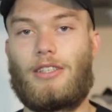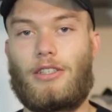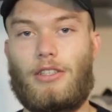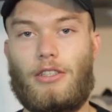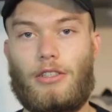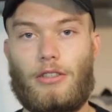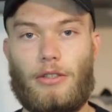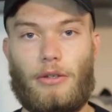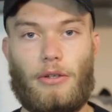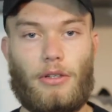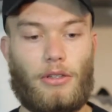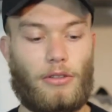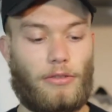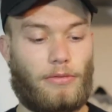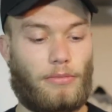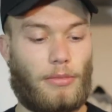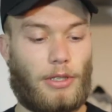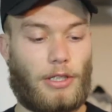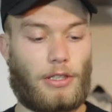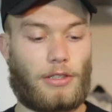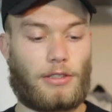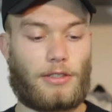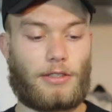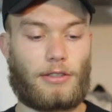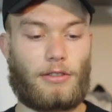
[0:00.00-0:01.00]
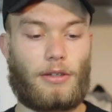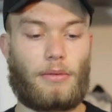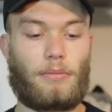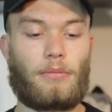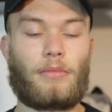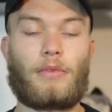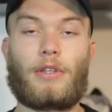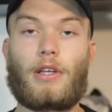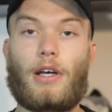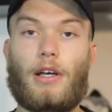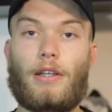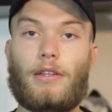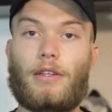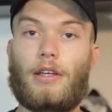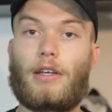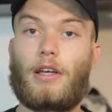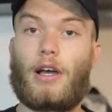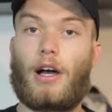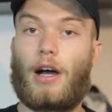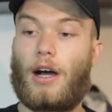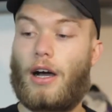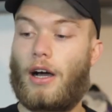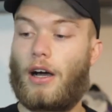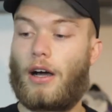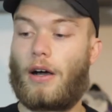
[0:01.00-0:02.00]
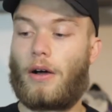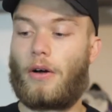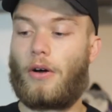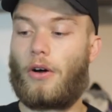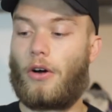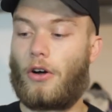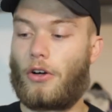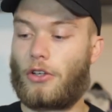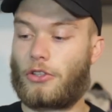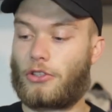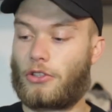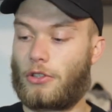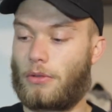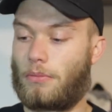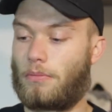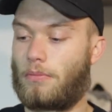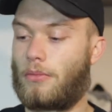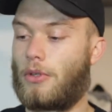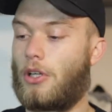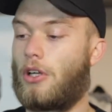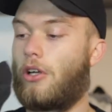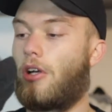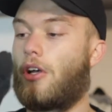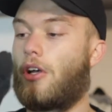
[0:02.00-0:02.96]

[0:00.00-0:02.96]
You know I love my Instagram, that they are awesome.